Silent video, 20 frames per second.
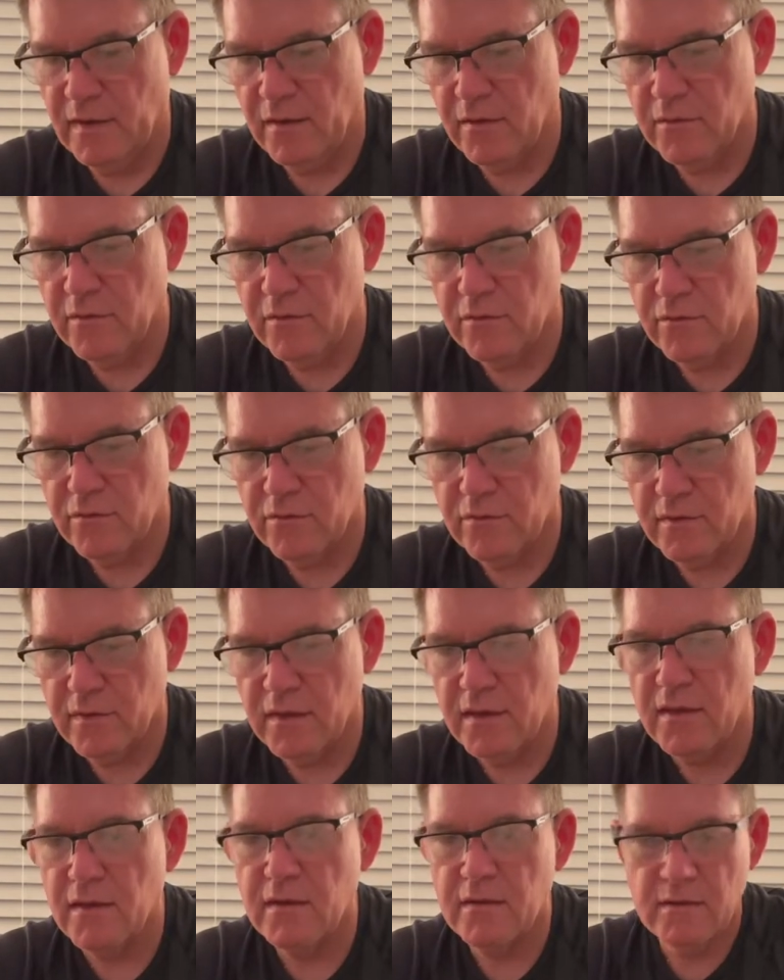I'll go through it
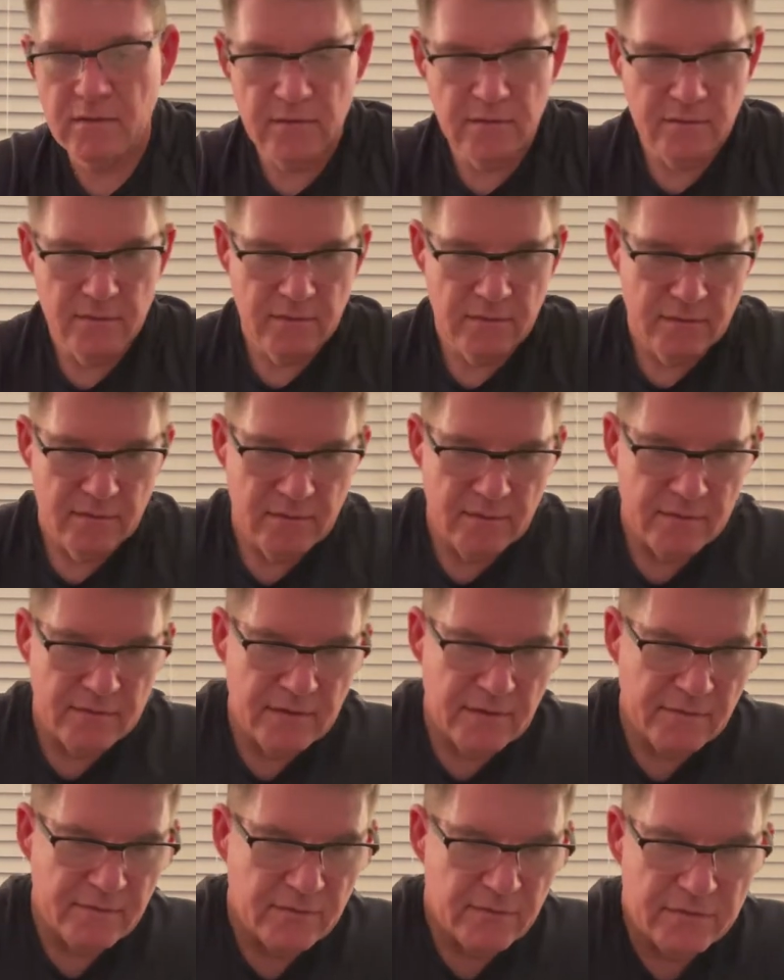again and
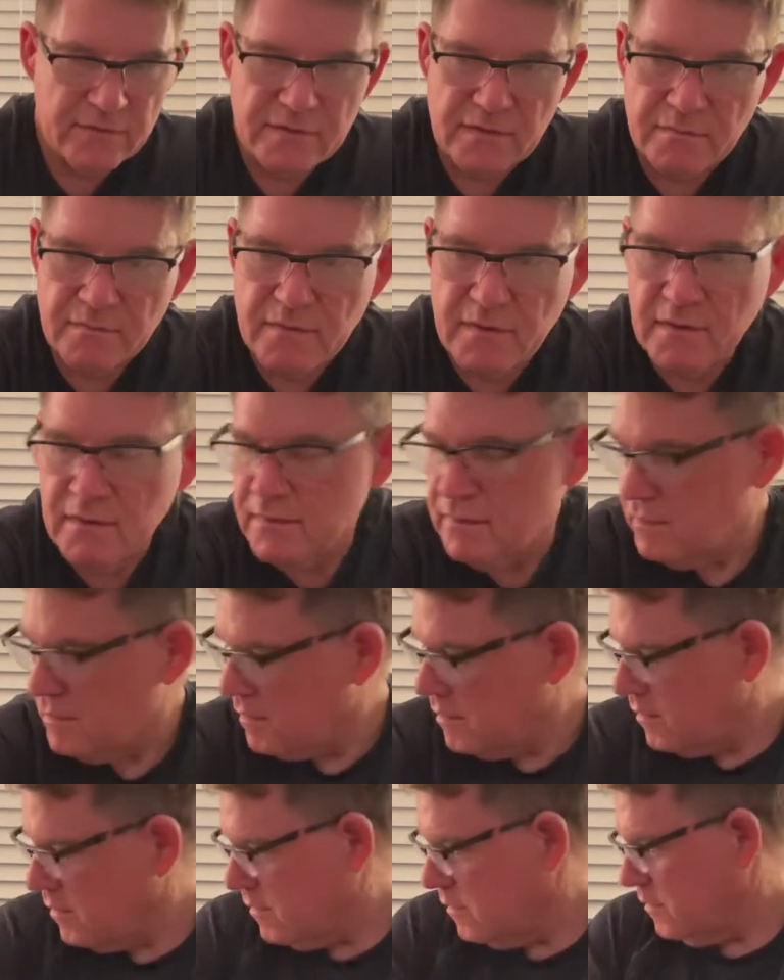see if there's something.
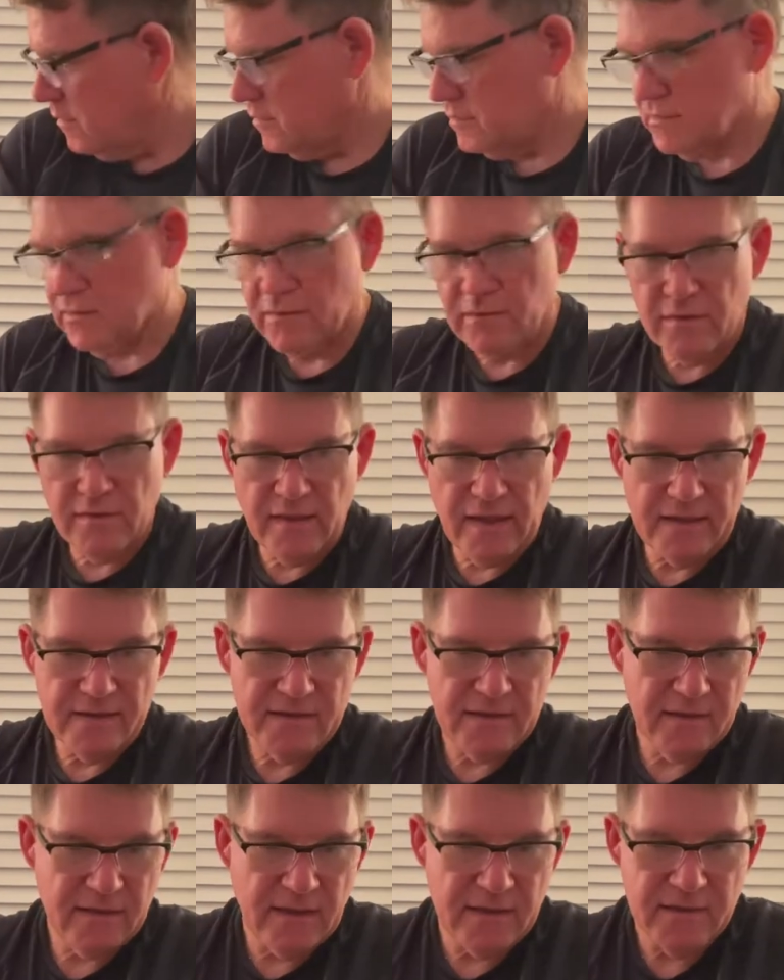So
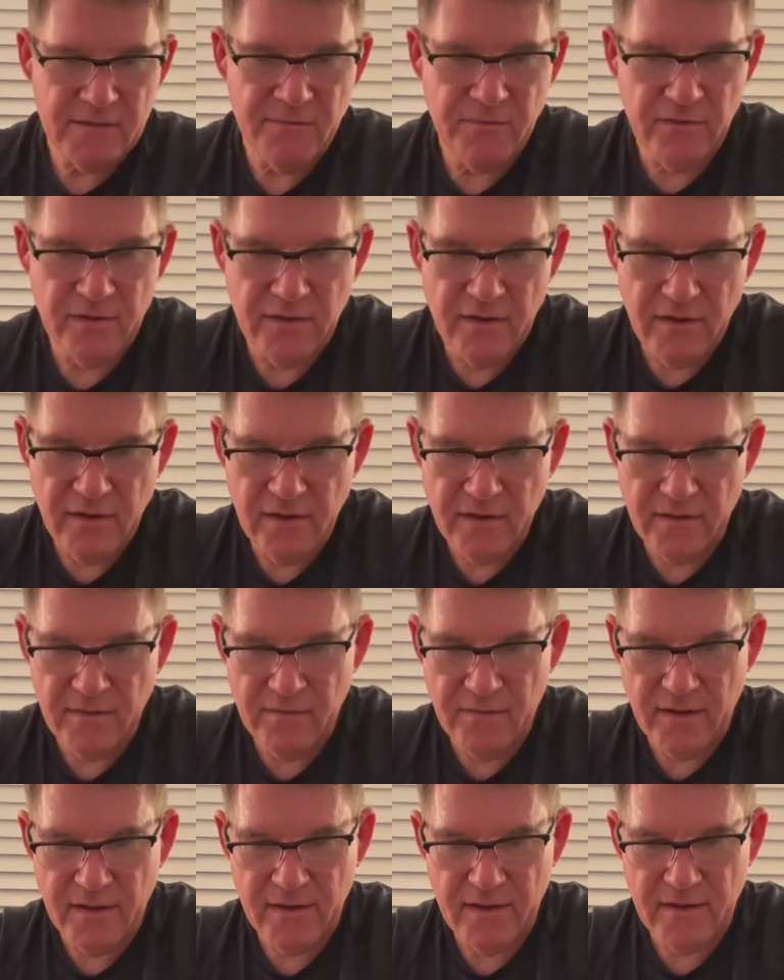that's it. That's pretty
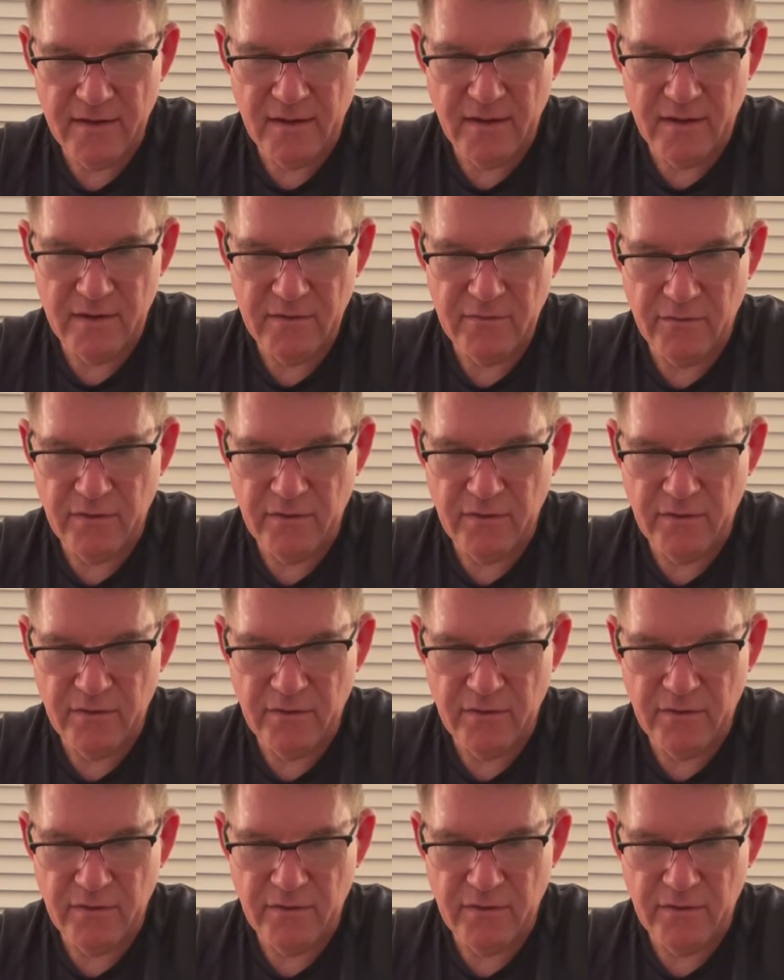good, man.